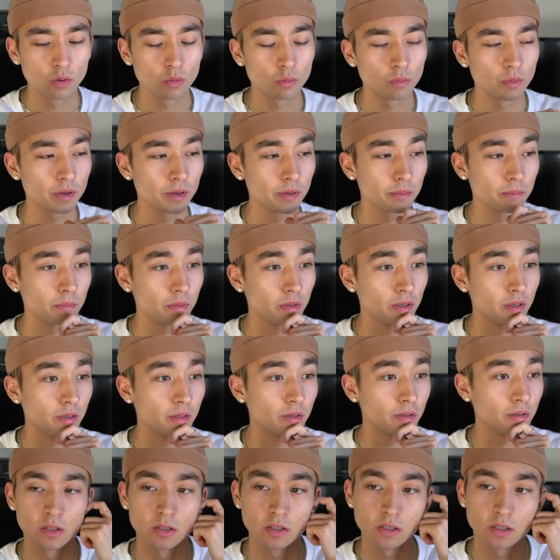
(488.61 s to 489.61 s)
Wait a
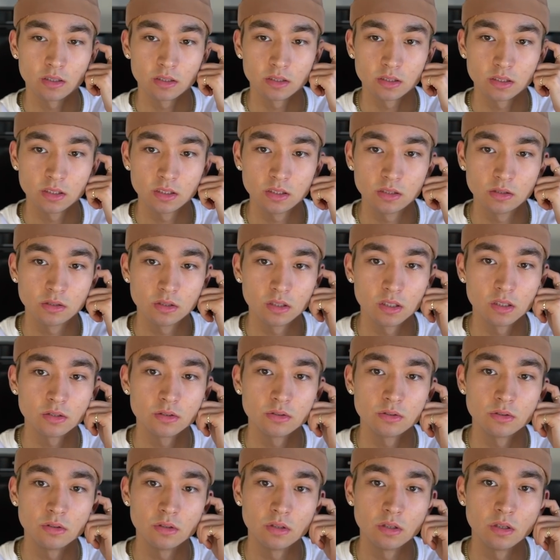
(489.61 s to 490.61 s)
minute, I think I sneezed
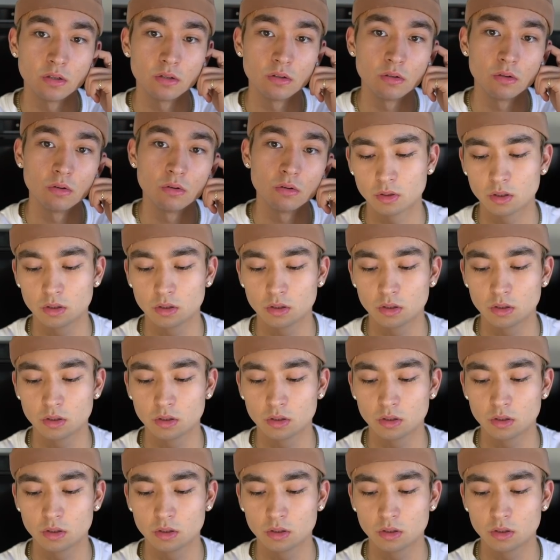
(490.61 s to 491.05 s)
yesterday though.